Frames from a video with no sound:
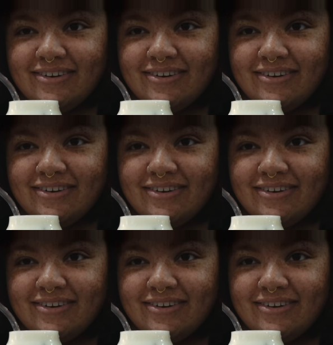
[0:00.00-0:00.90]

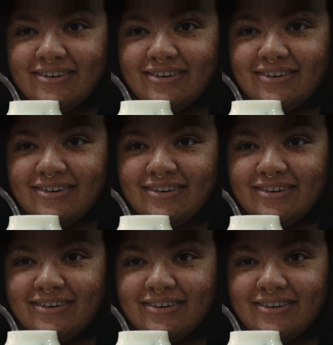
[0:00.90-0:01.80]

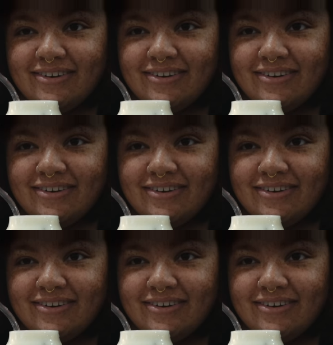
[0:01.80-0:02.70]

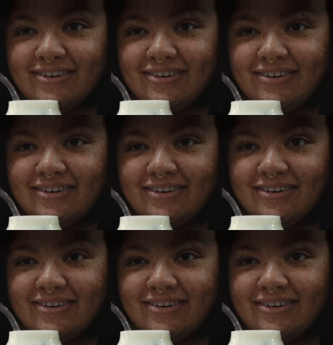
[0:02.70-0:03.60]

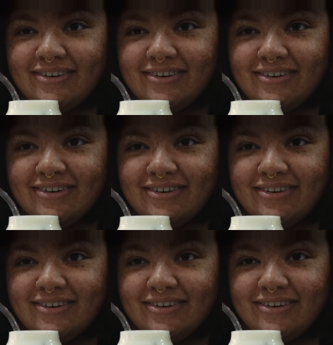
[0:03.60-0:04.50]

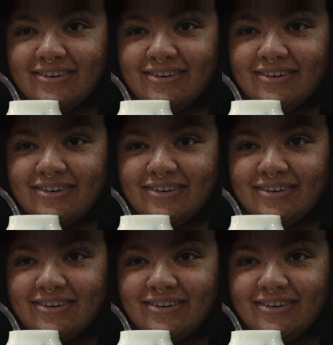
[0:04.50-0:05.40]

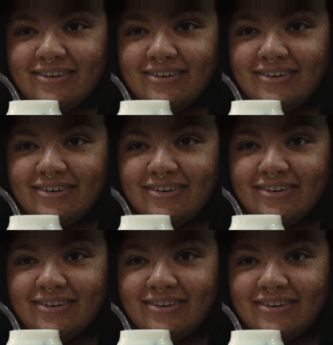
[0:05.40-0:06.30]

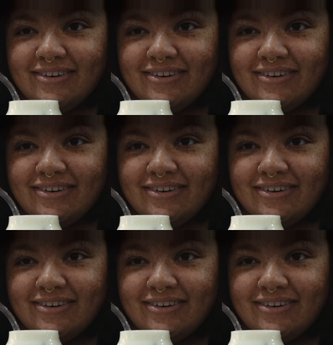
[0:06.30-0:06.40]
The person shown says nothing.